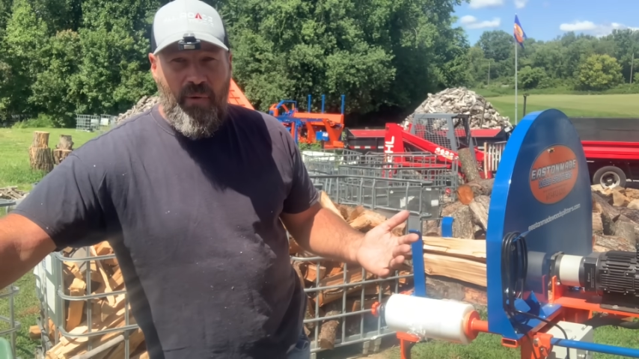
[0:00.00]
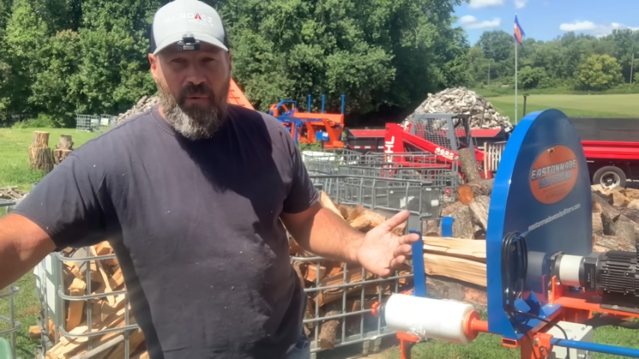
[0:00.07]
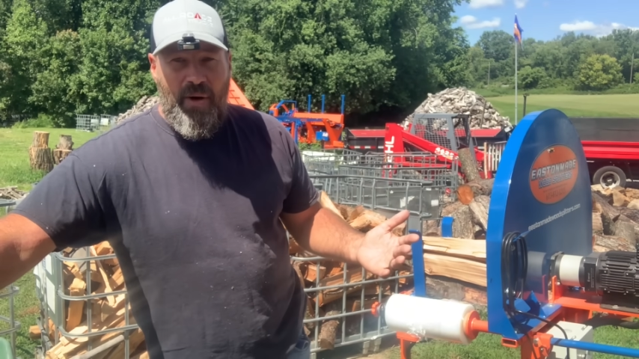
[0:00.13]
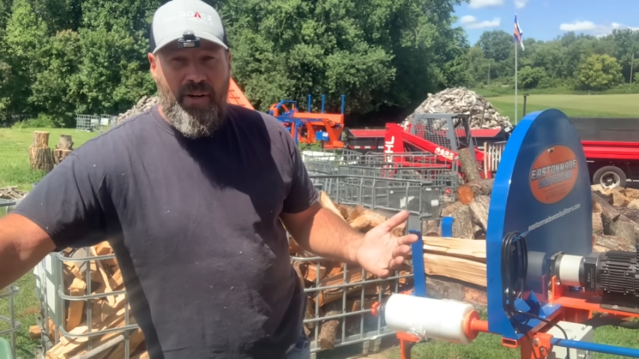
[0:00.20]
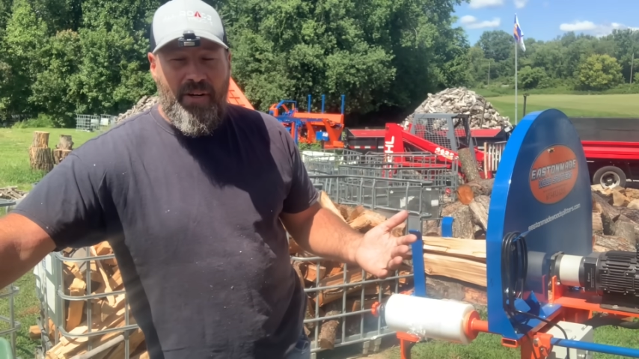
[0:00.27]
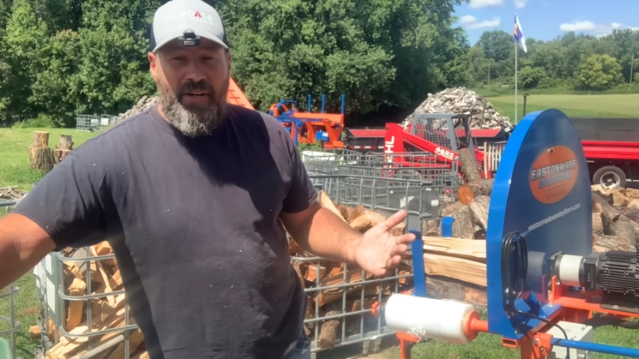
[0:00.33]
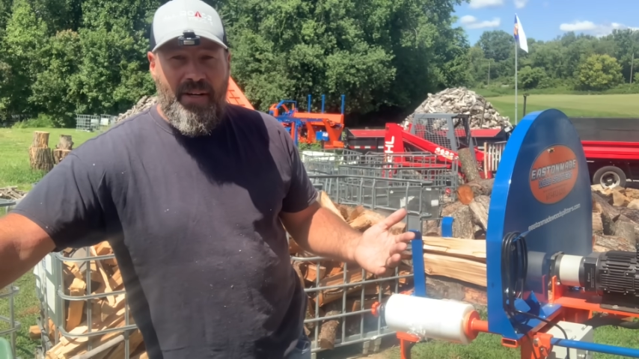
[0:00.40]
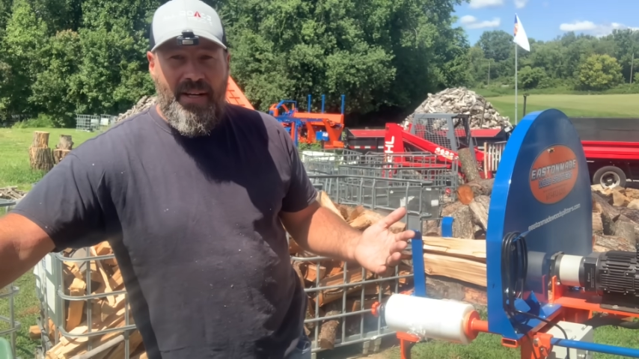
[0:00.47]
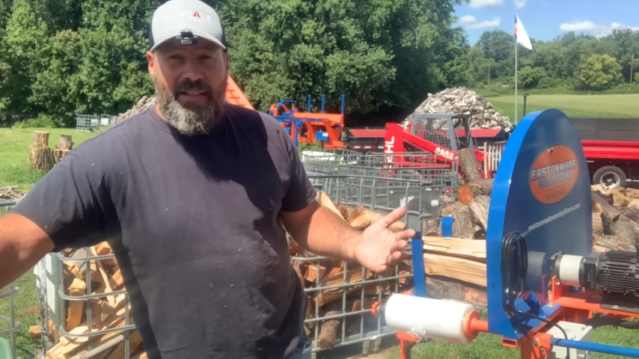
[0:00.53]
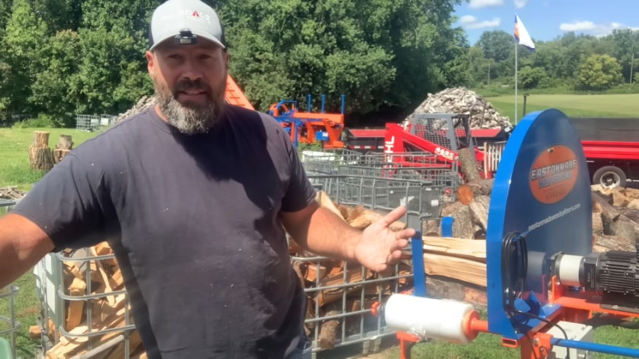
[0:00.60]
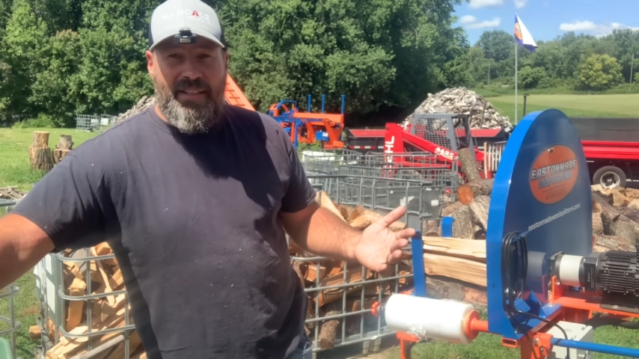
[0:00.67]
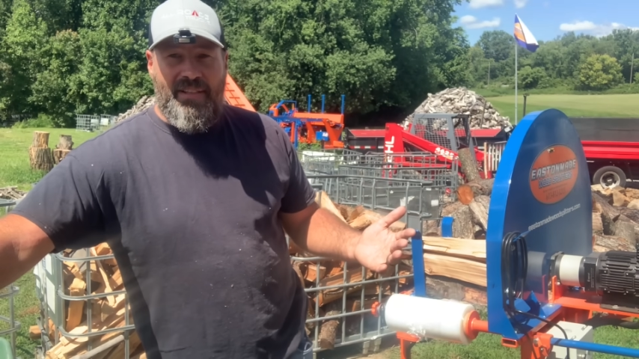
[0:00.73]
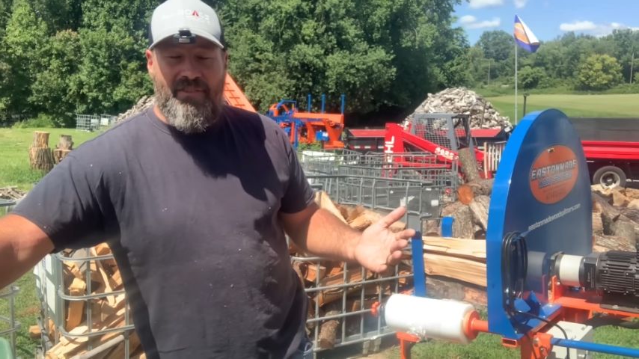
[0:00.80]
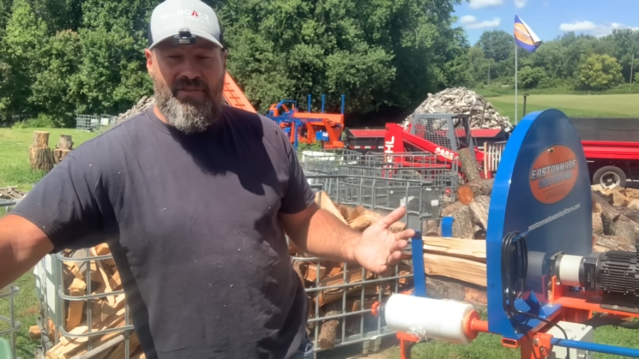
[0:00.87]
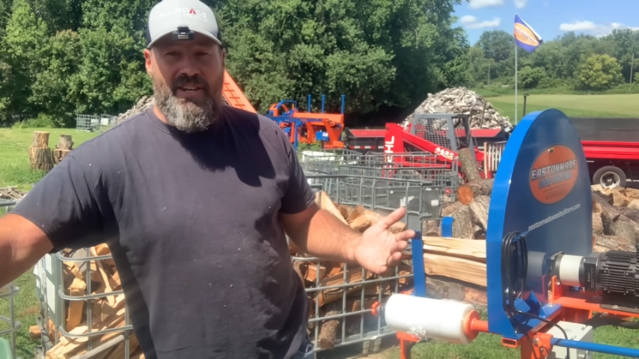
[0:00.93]
of water at
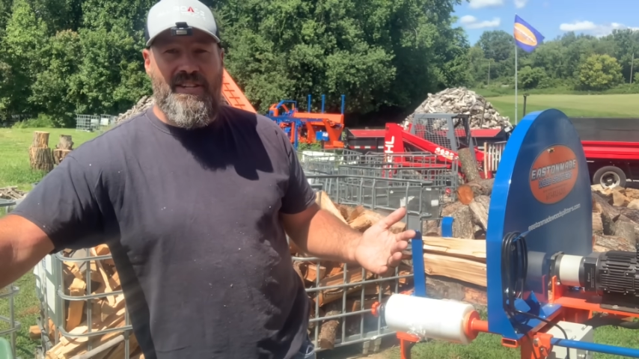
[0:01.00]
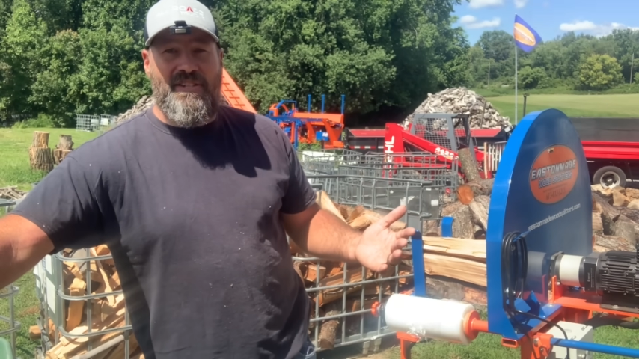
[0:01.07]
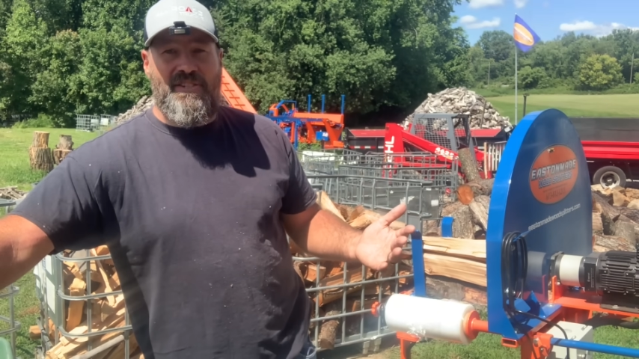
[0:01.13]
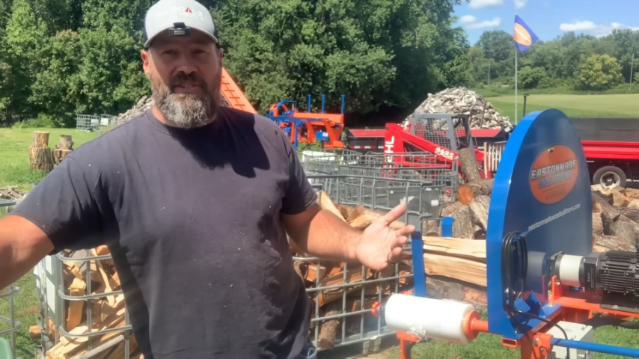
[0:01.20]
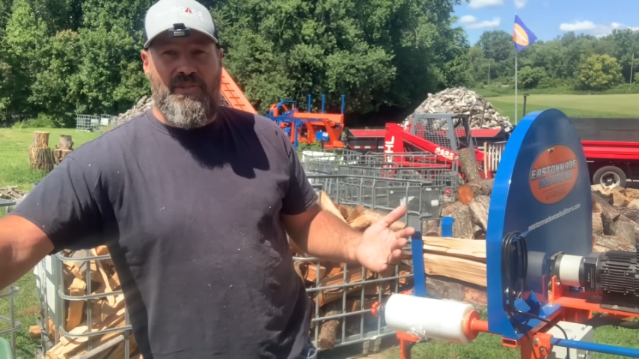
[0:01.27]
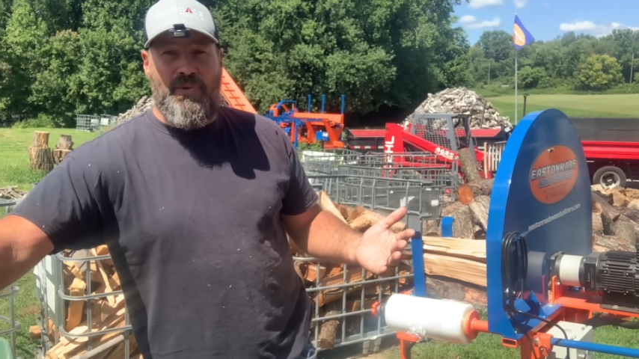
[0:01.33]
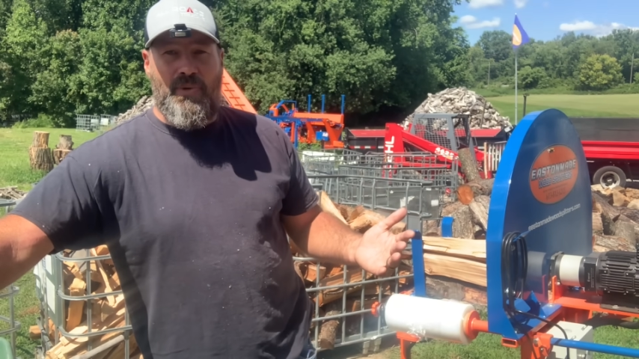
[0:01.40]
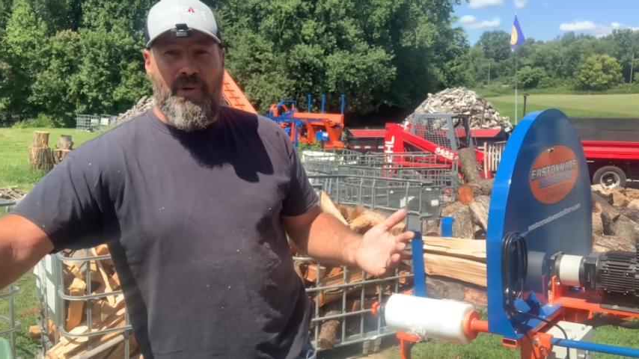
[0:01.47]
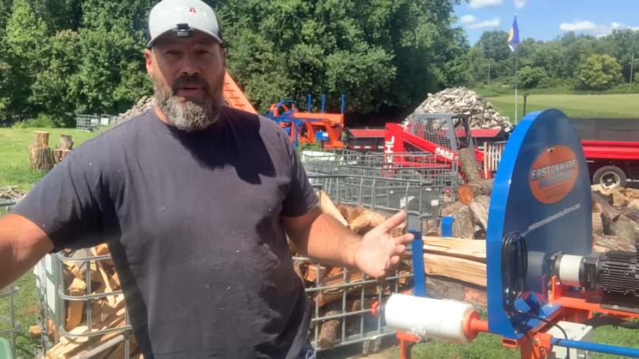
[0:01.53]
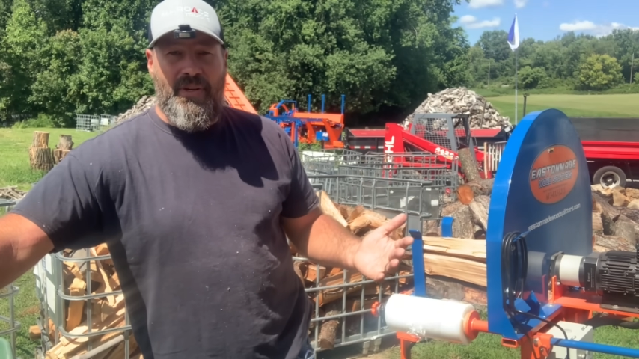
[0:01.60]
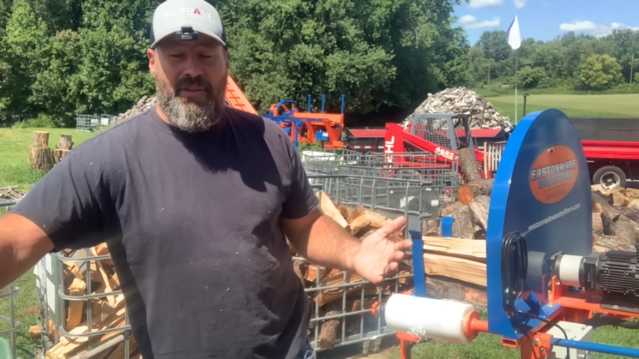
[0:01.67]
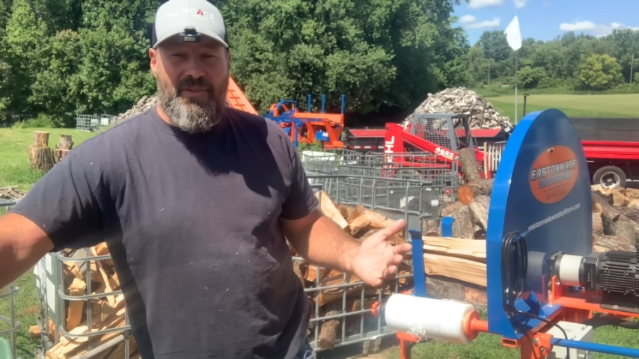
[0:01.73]
the convenience store